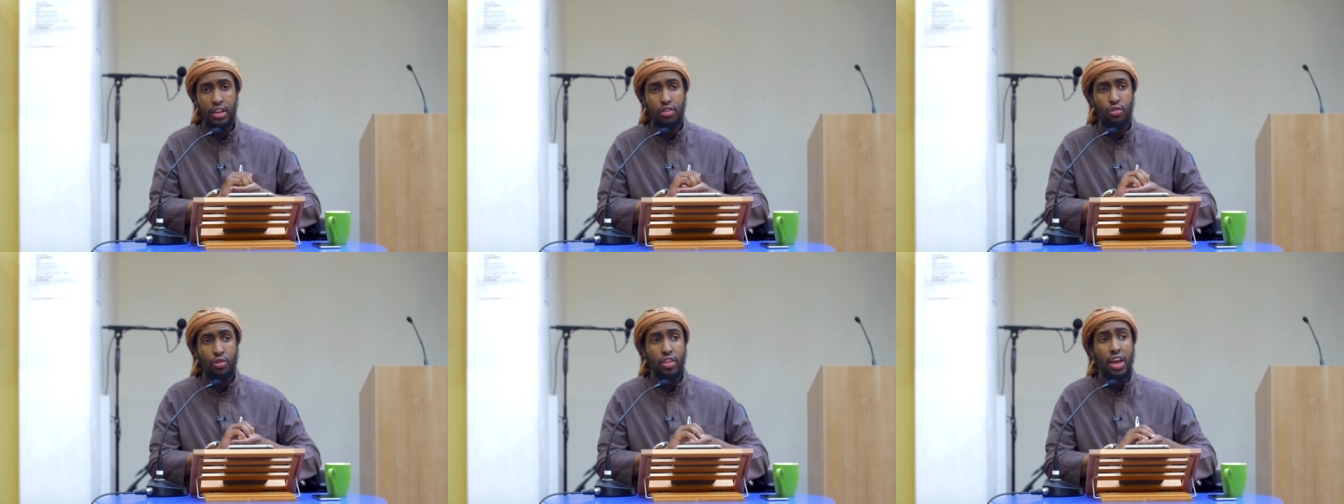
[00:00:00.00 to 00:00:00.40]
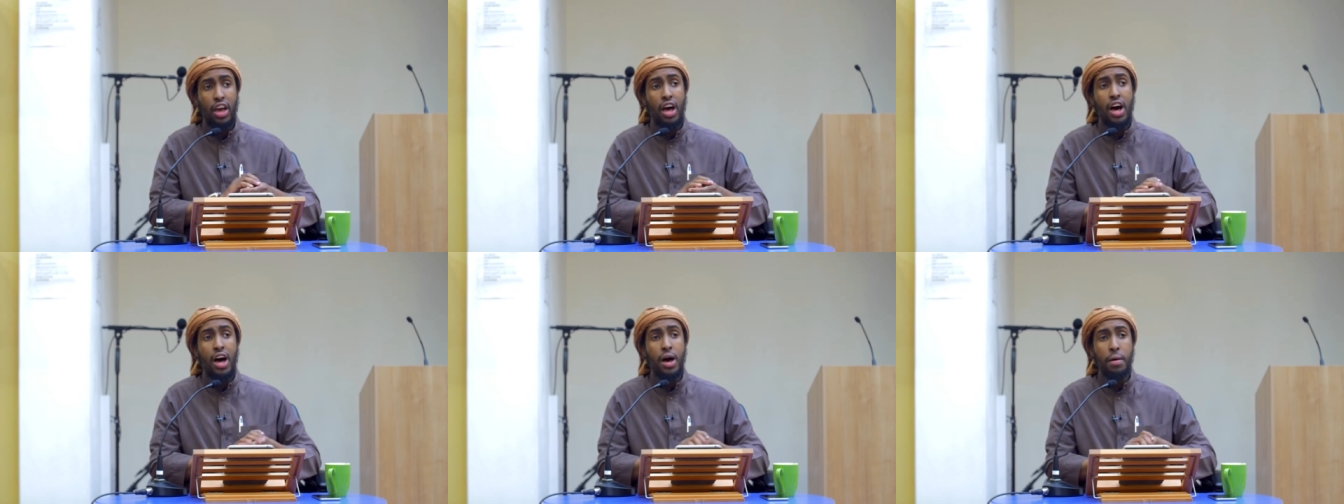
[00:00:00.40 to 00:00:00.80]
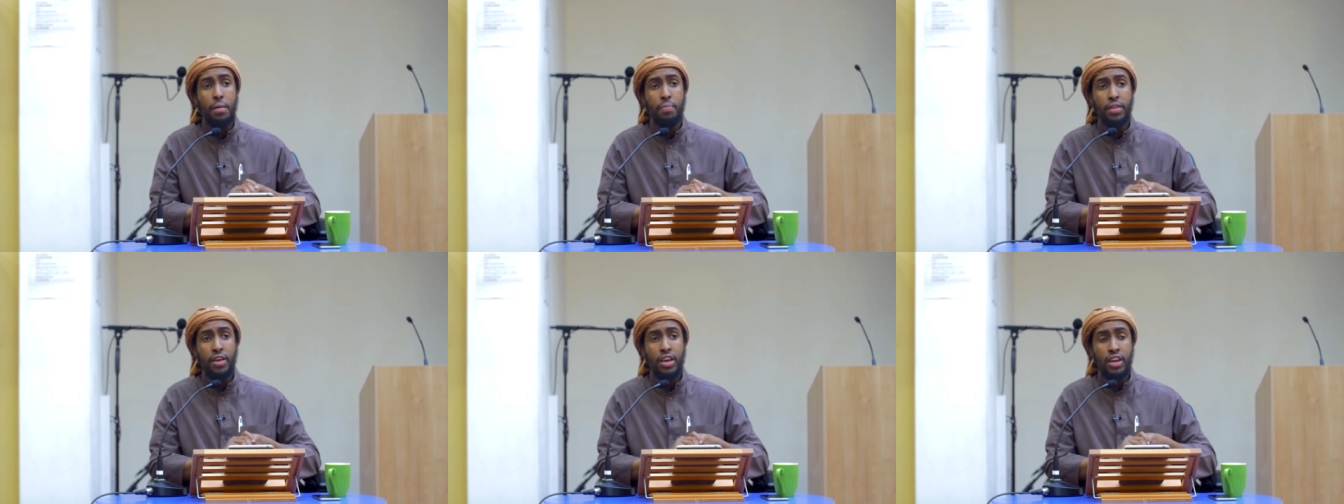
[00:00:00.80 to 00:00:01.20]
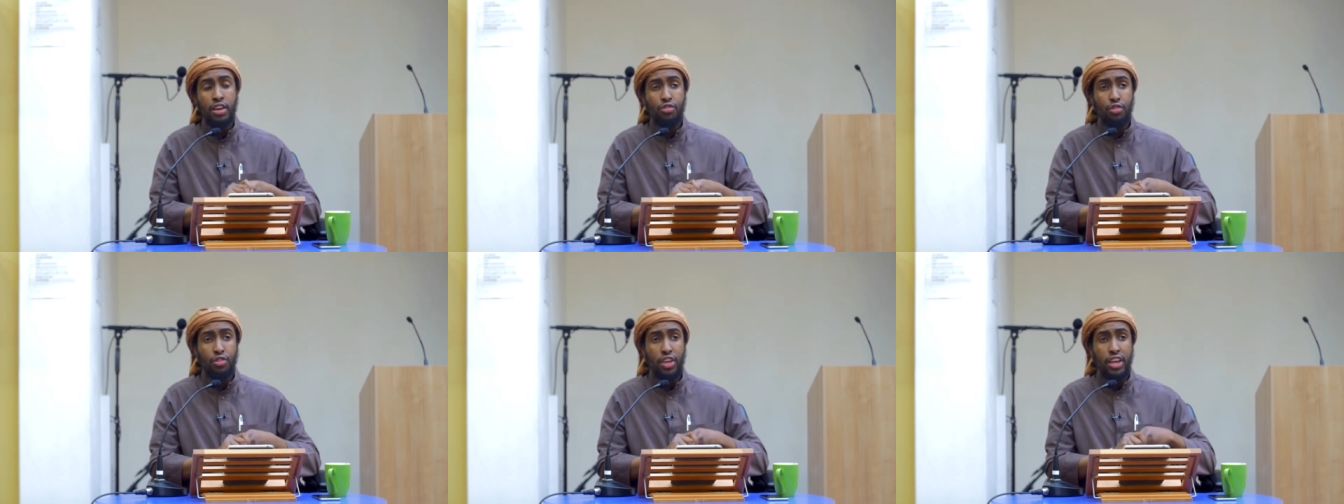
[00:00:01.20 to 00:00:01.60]
So they harm.
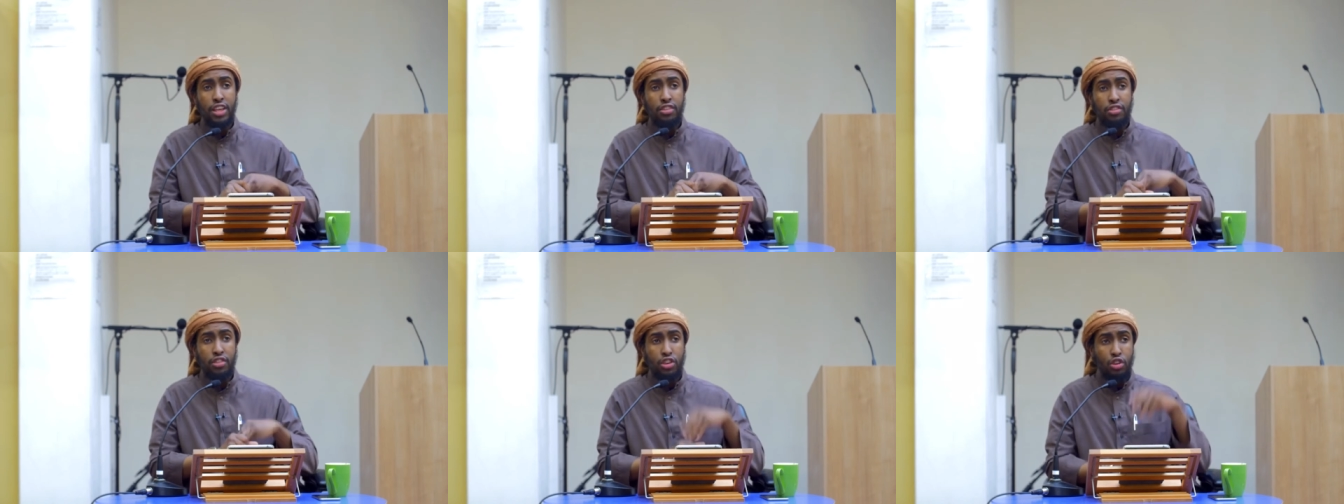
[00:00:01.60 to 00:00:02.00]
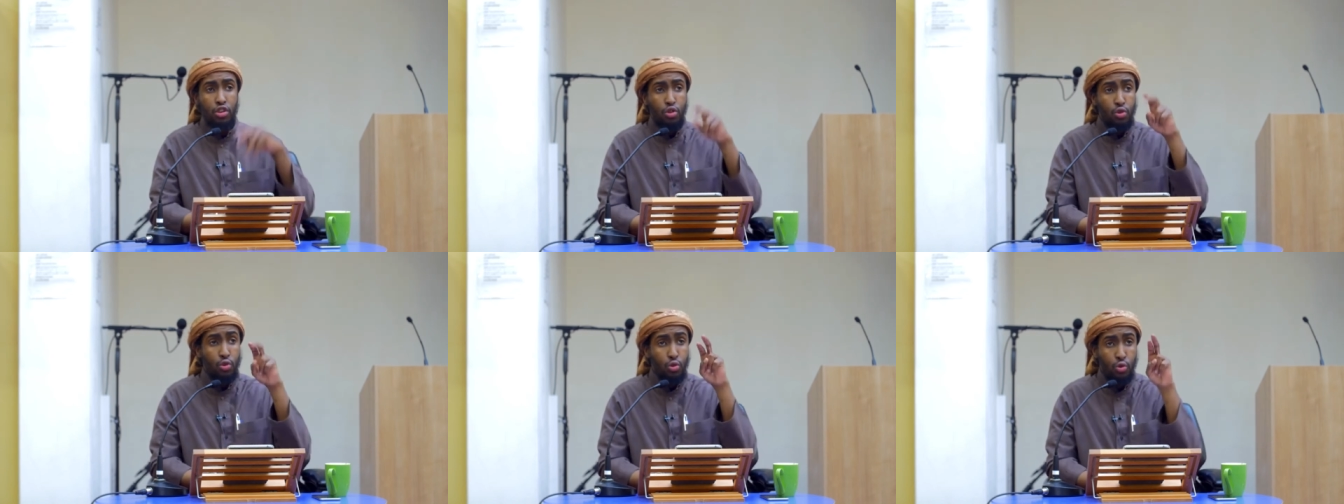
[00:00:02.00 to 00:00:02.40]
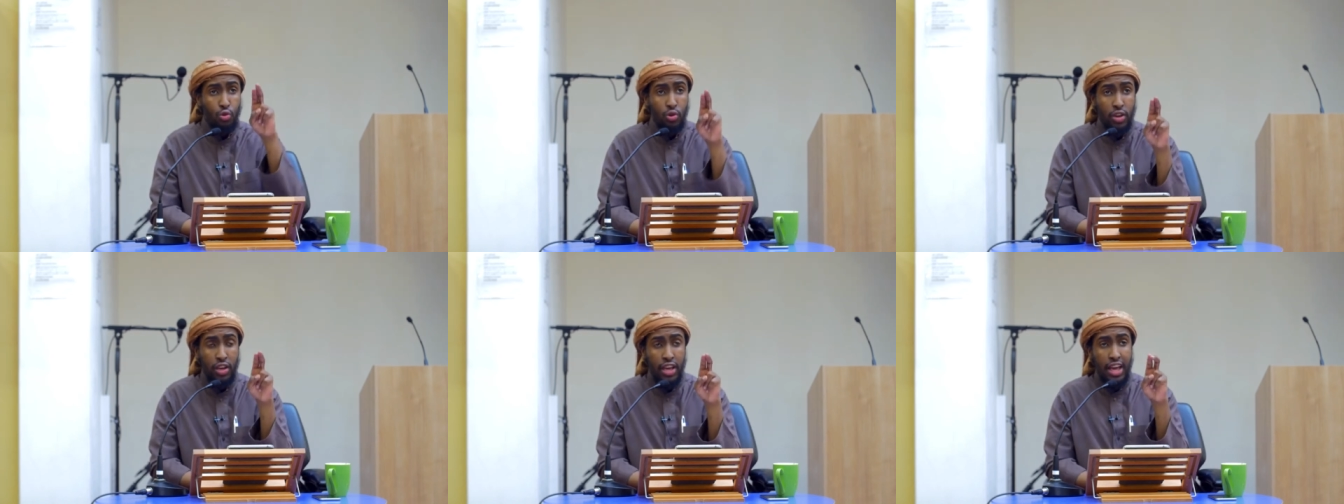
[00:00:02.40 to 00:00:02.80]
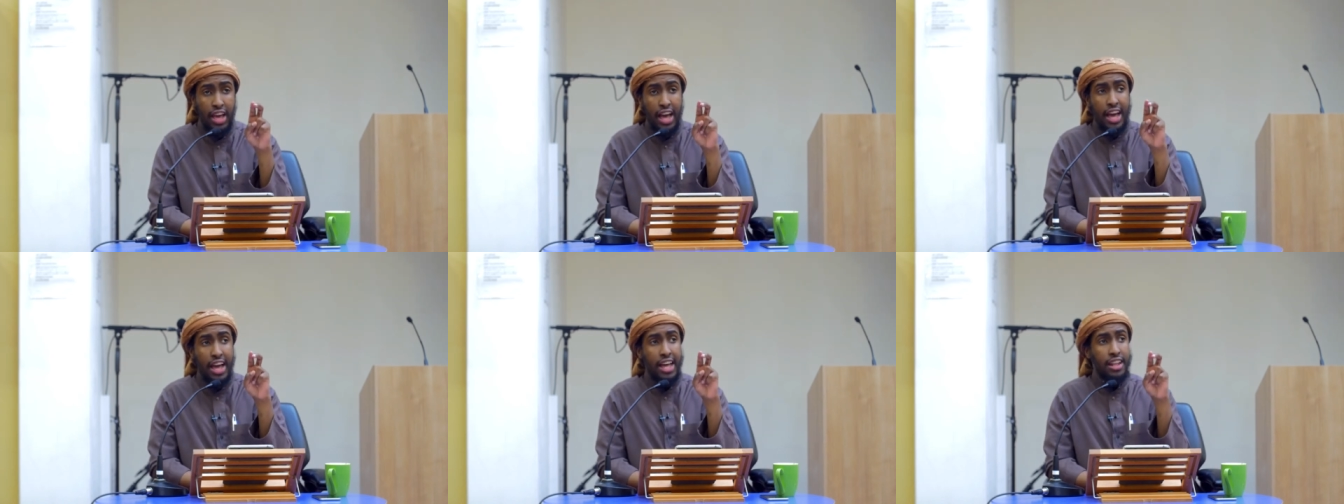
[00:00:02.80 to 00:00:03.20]
So they see you
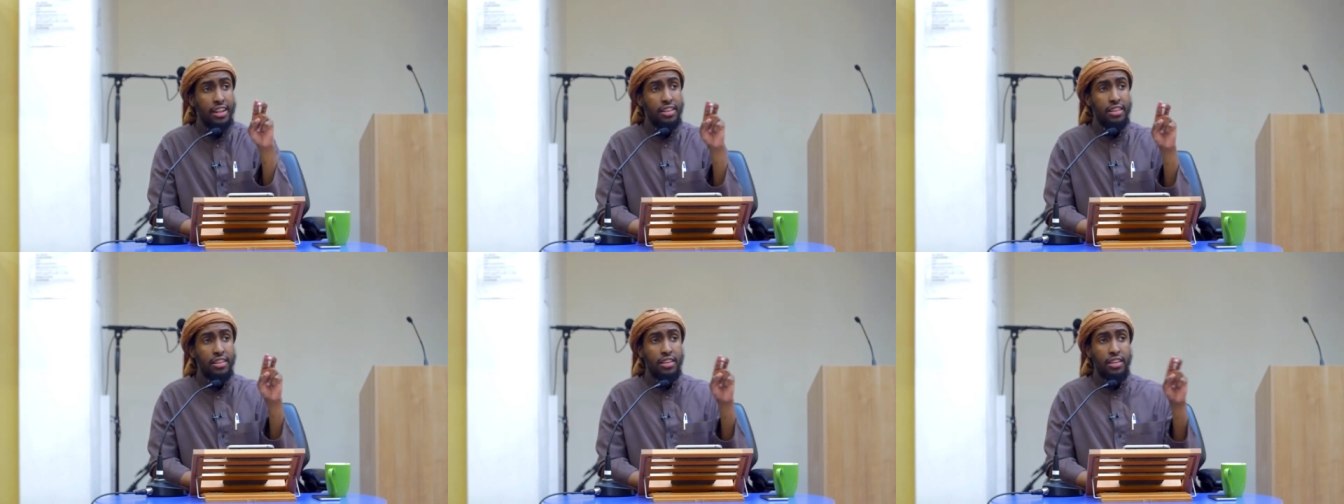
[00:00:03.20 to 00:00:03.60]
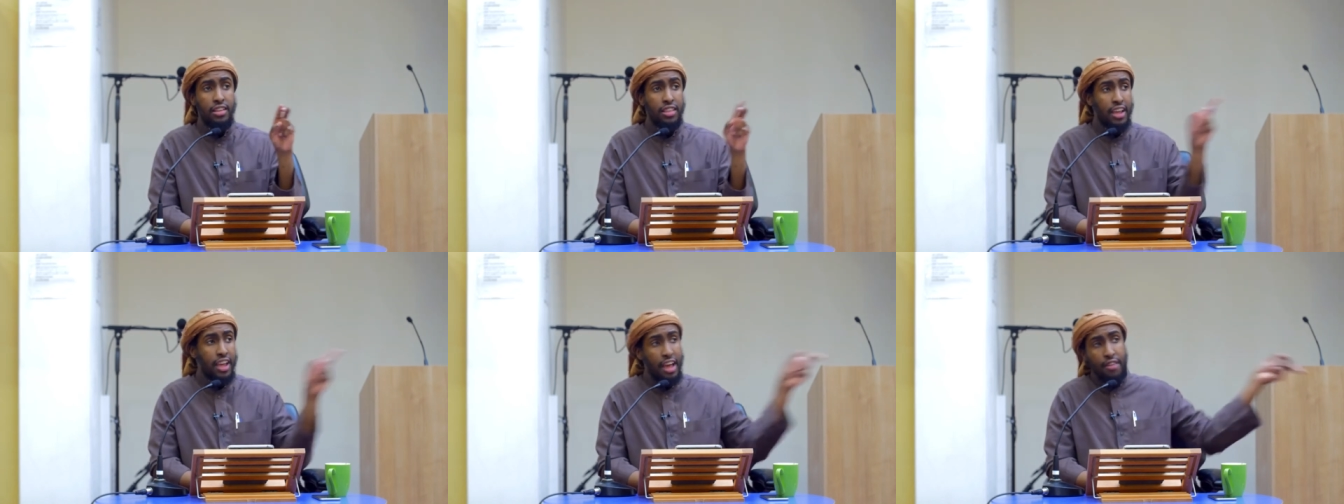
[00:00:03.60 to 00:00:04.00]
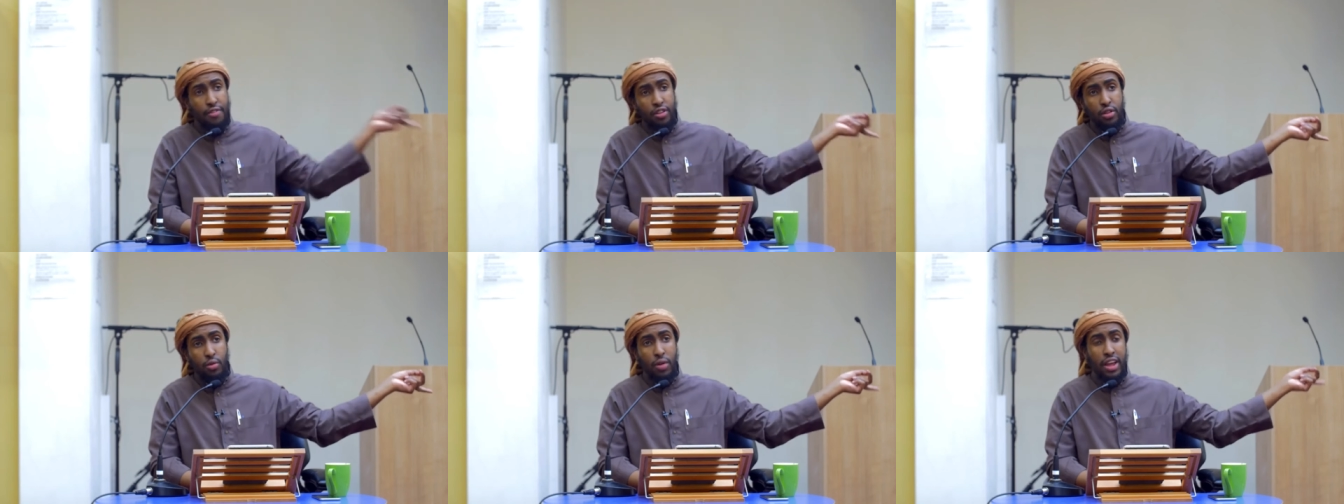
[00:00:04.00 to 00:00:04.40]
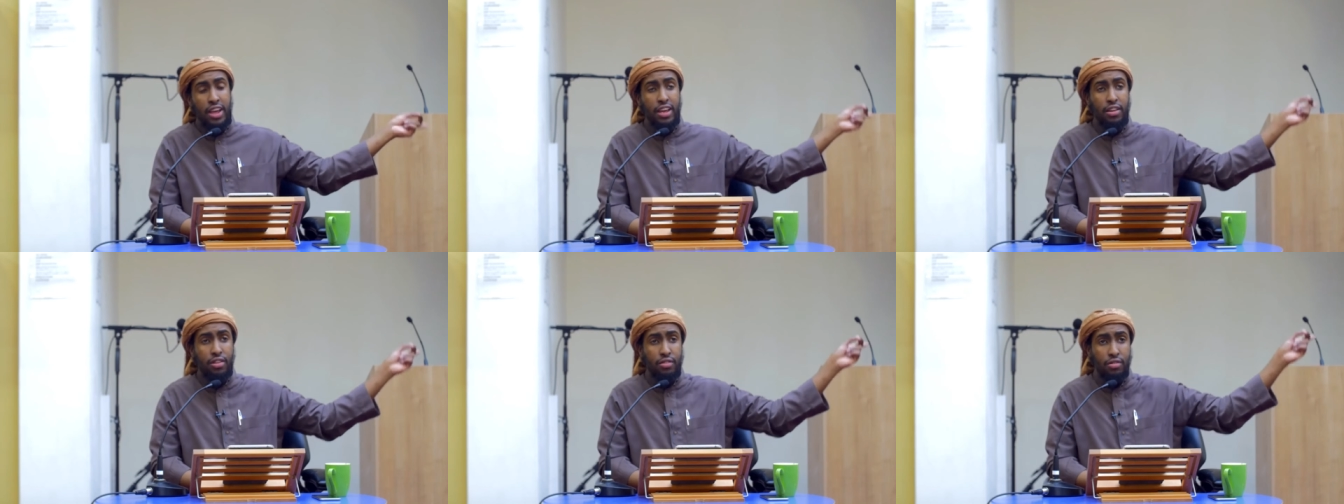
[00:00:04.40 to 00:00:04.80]
and the kafir, the white